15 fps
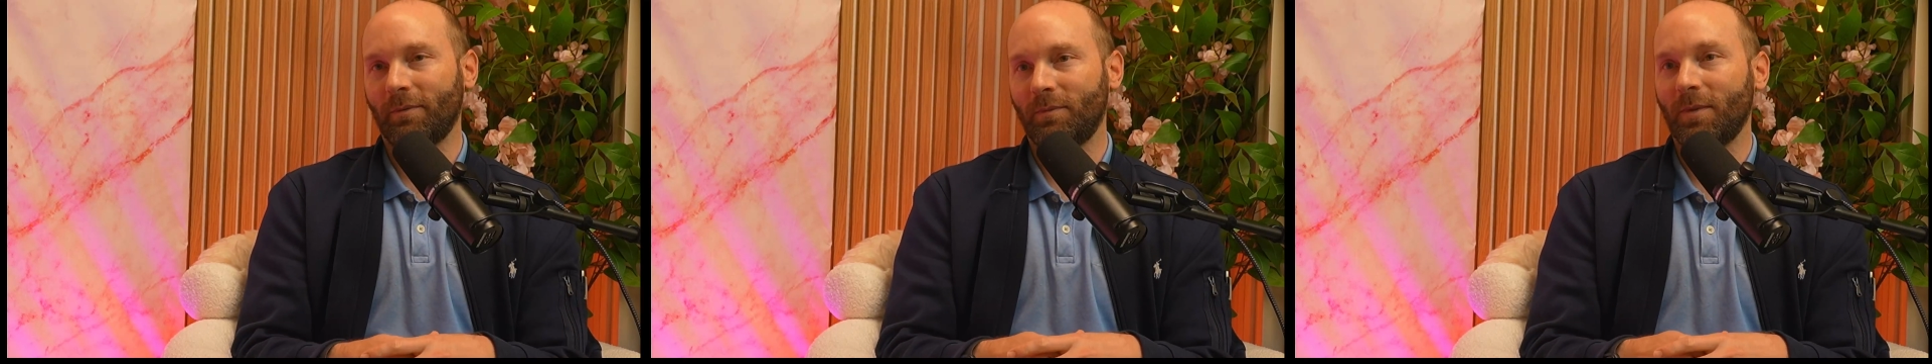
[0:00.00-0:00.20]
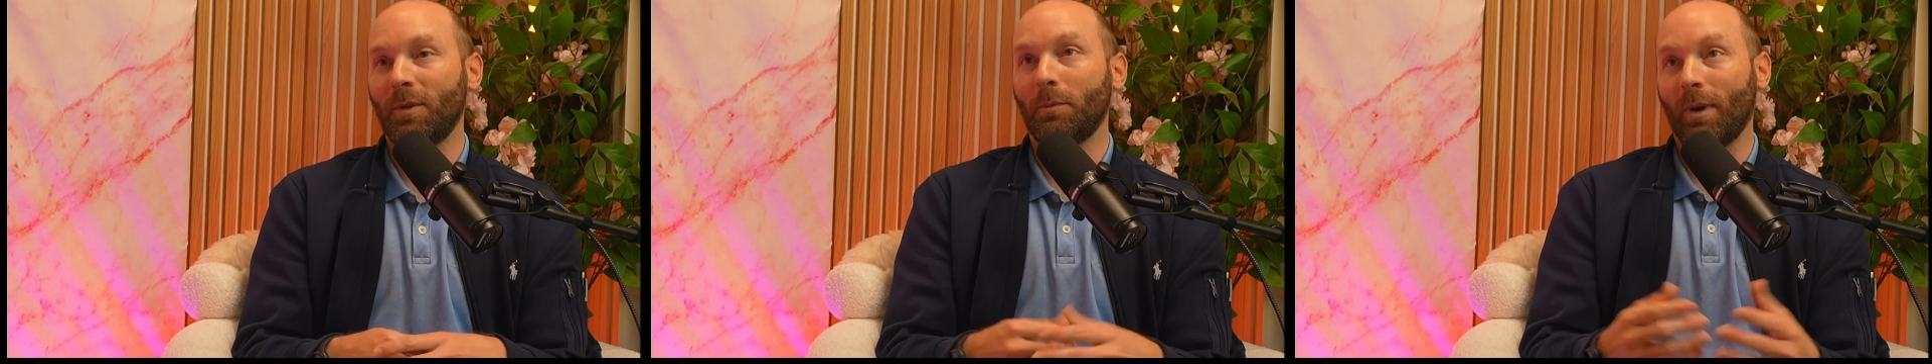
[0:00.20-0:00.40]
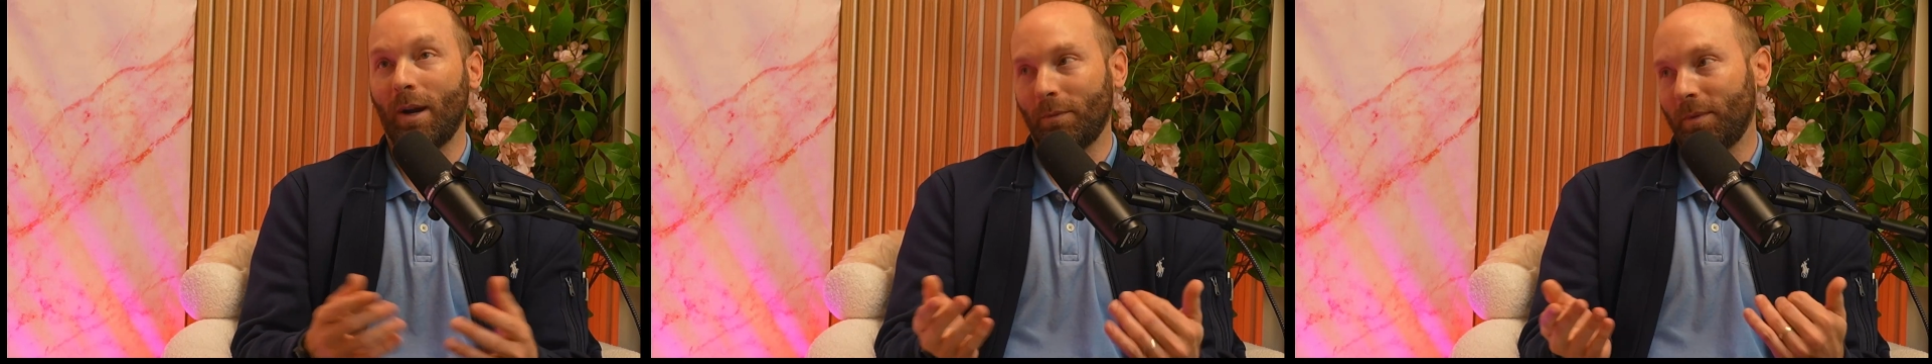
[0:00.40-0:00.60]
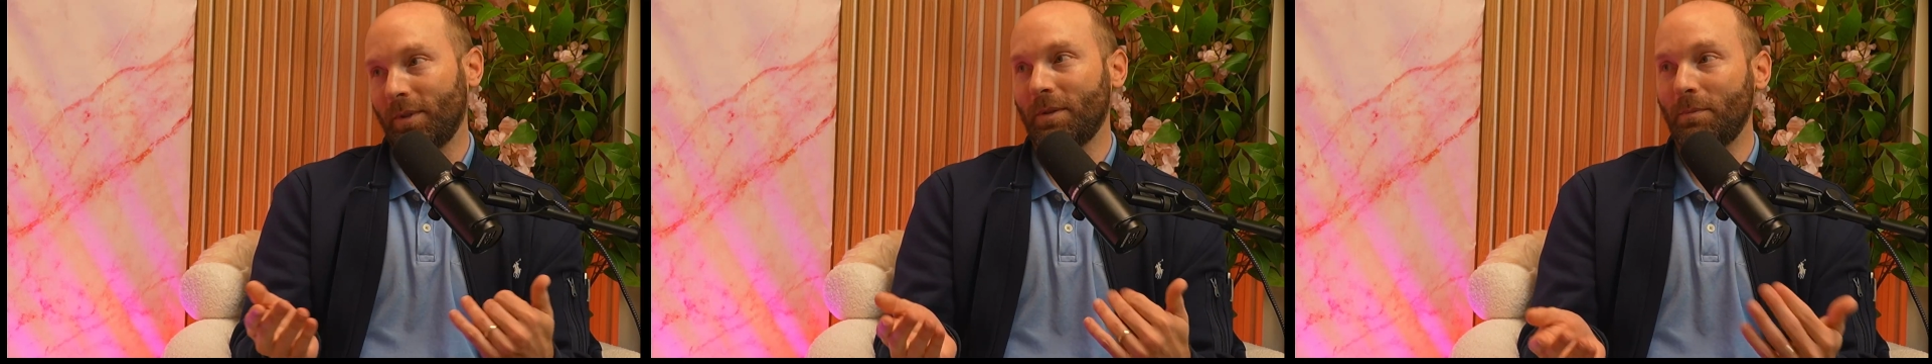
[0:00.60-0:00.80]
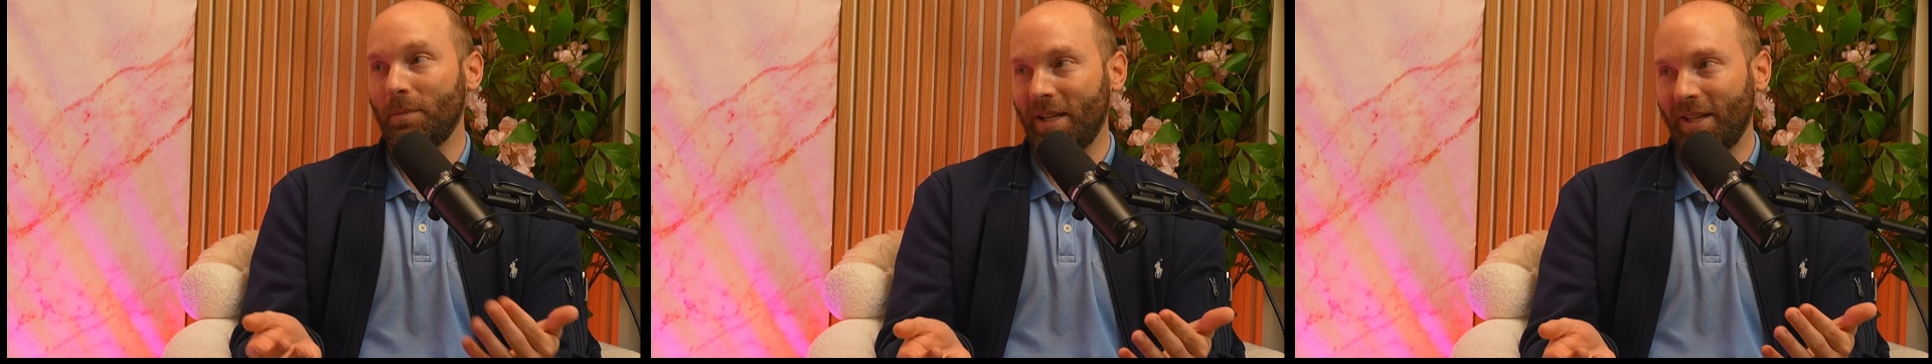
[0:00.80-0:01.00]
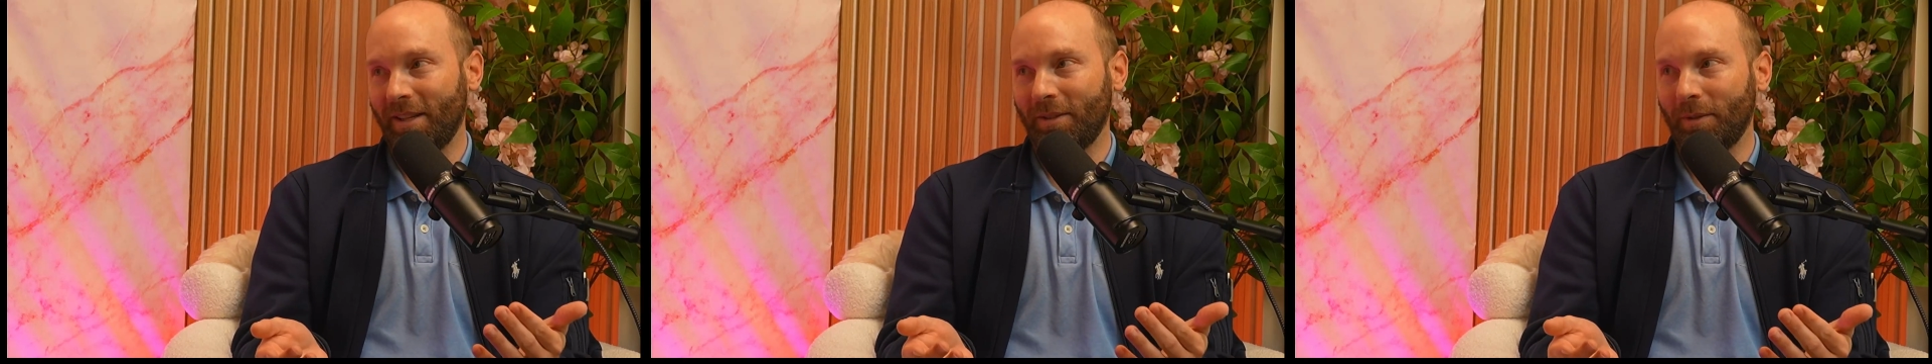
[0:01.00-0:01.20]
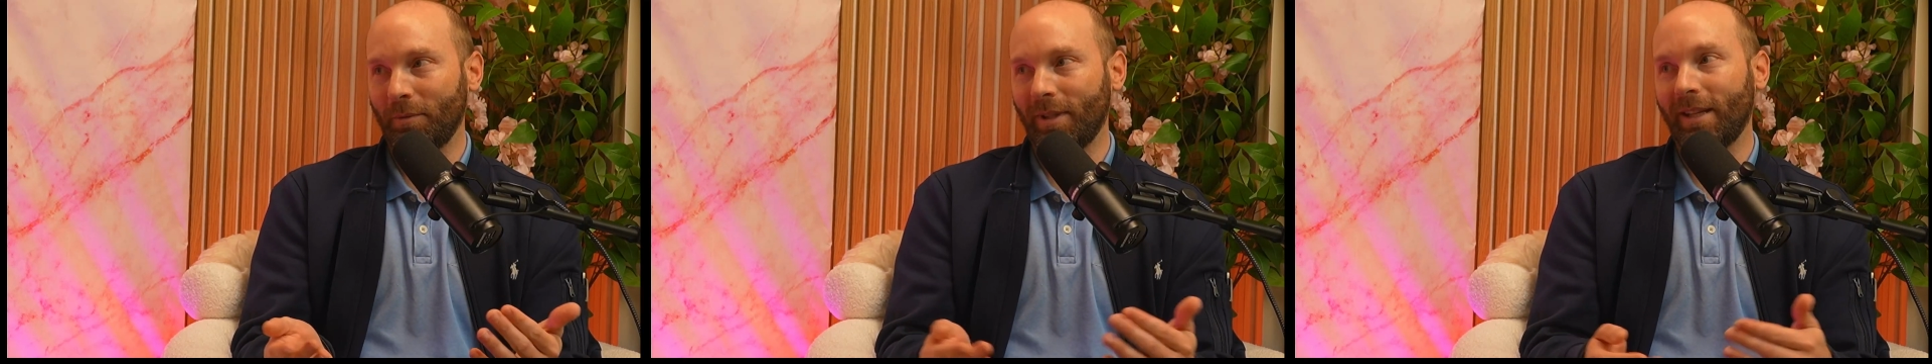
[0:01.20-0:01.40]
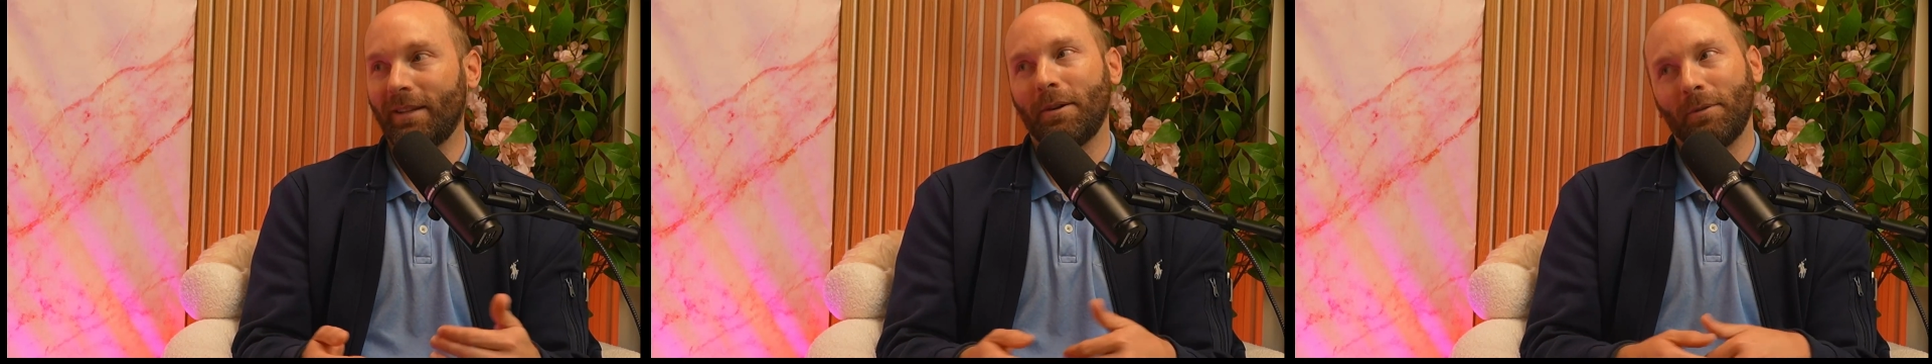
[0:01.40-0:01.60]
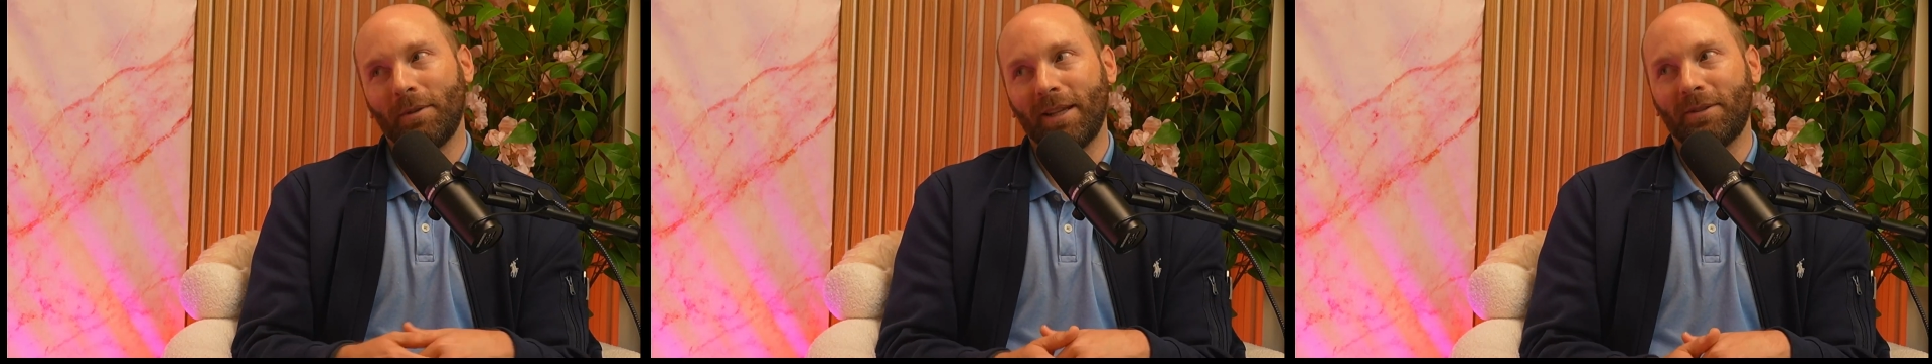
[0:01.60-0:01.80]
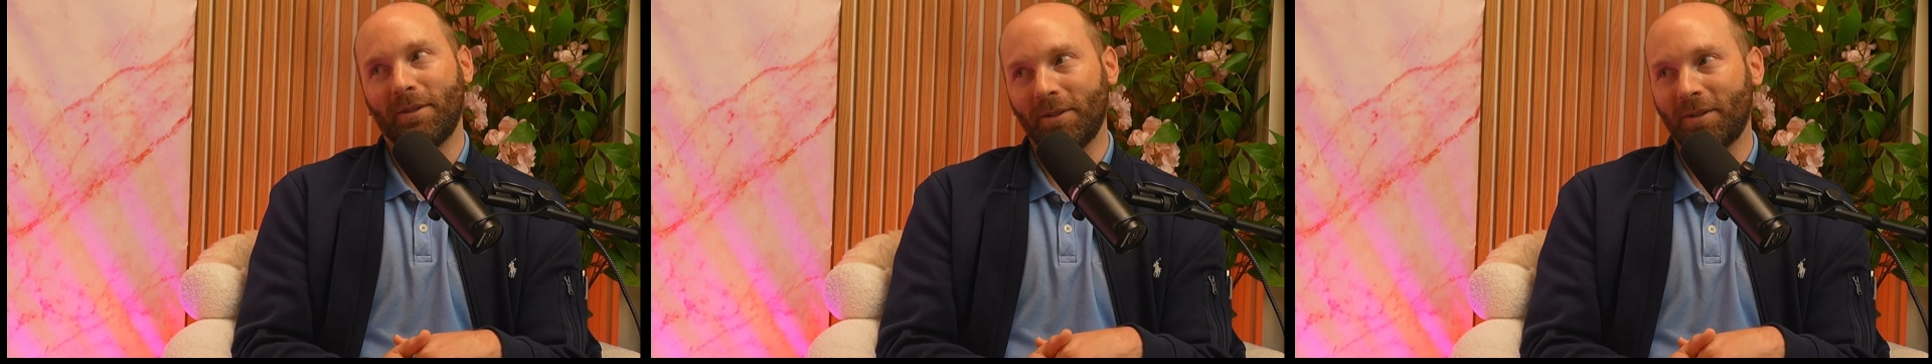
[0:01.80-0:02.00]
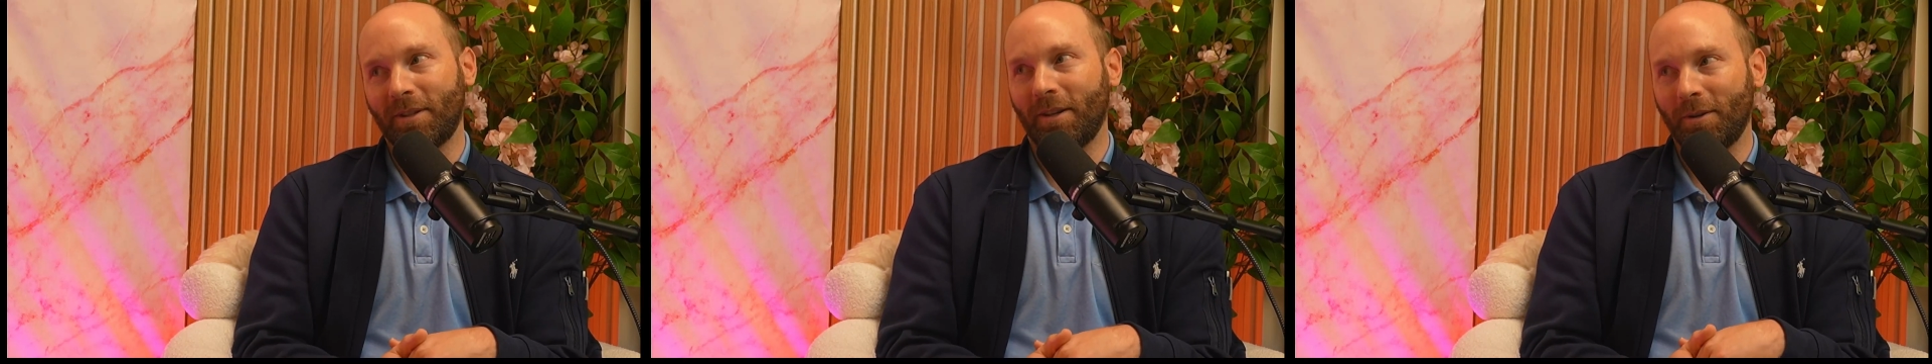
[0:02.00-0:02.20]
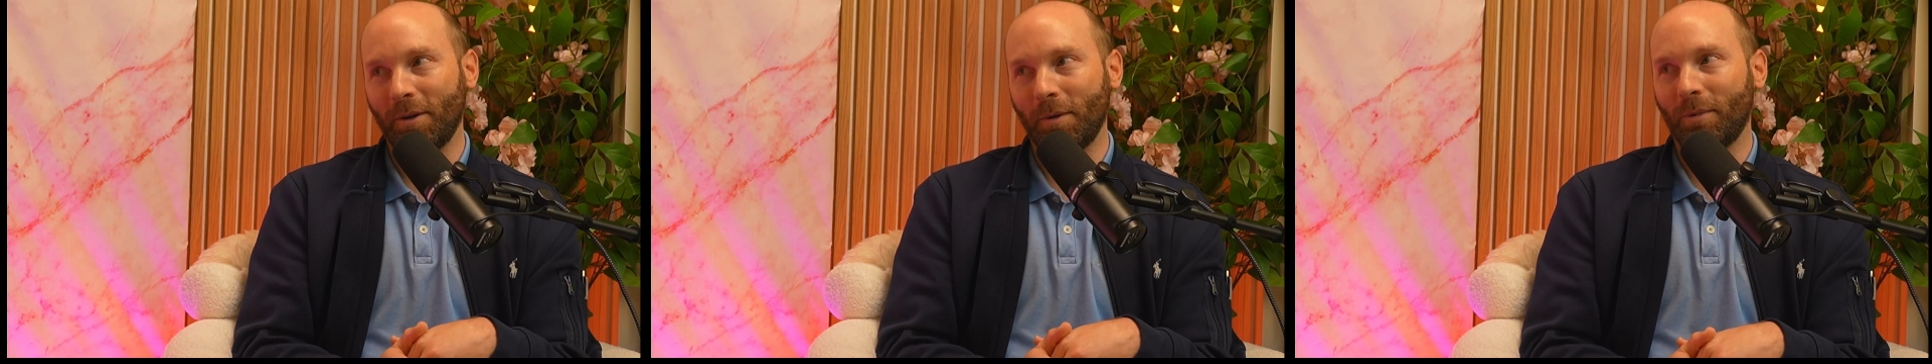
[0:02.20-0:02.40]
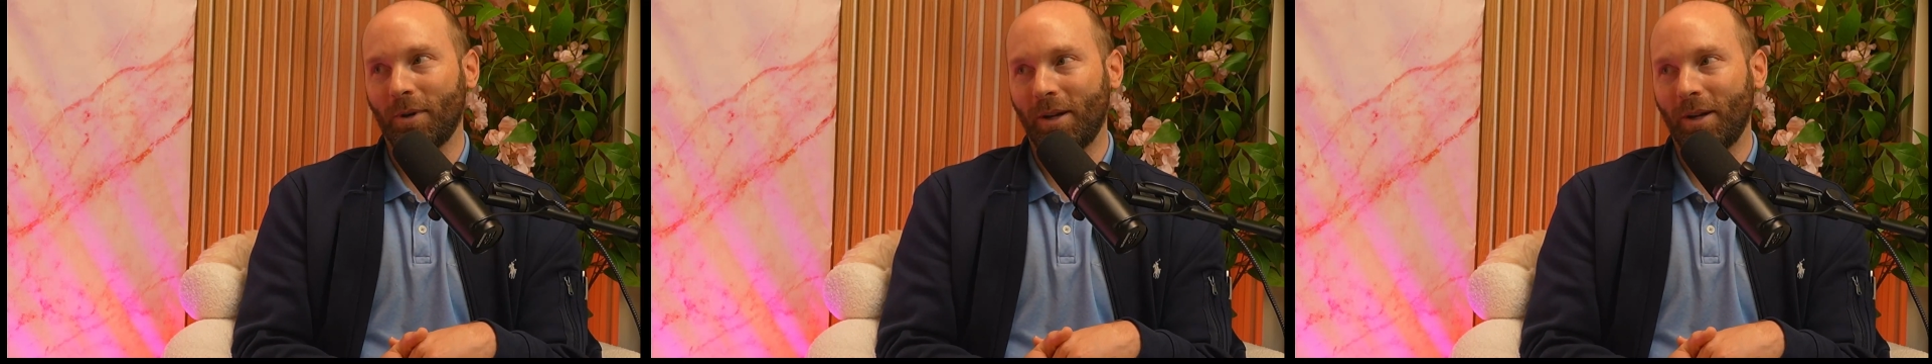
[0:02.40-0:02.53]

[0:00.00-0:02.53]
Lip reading: You probably immediately were like, oh, that dog's got a heart problem.